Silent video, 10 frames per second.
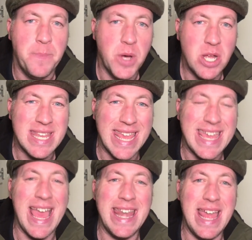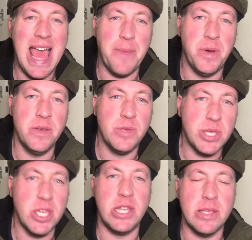But it can happen,
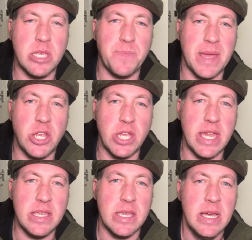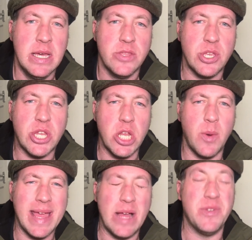certain species, the
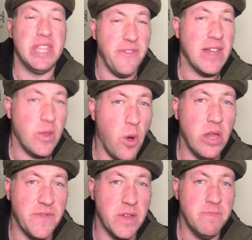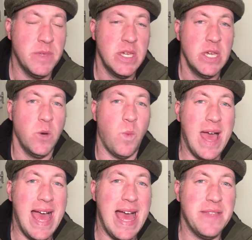snowy owl definitely one of them, where